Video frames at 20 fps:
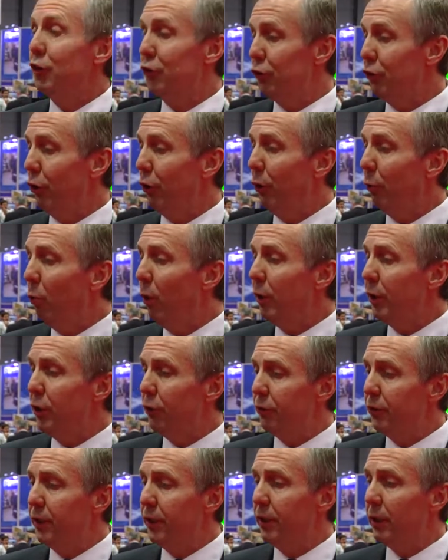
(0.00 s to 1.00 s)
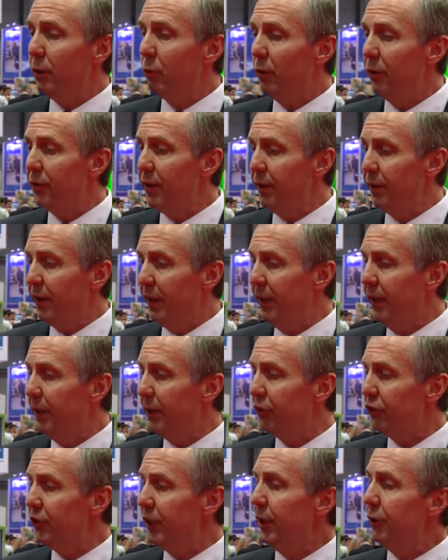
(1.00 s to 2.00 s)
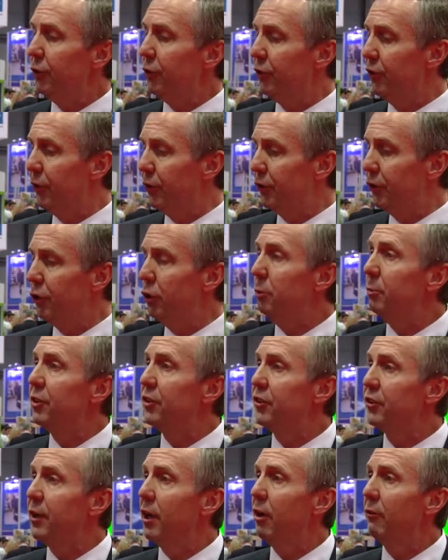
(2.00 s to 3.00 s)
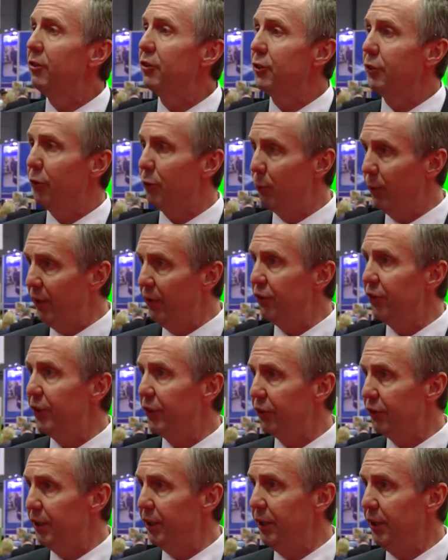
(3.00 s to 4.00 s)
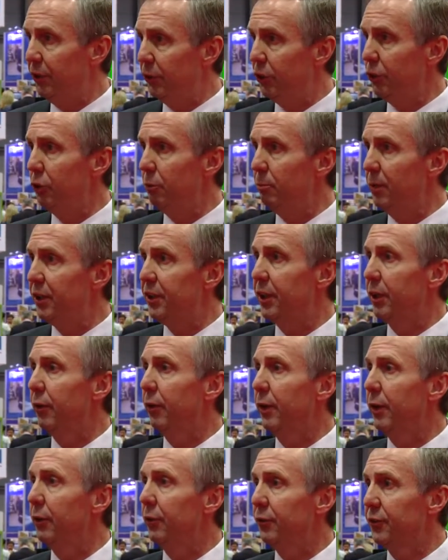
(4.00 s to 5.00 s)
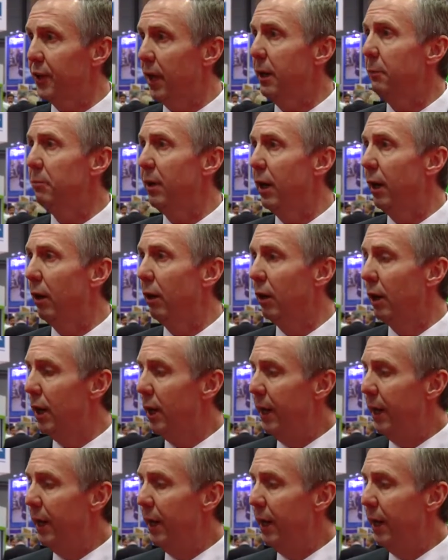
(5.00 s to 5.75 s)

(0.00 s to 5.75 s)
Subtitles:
Sure, what you're dealing with on the heat exchanger is the tube itself is a 316 tube material, type L,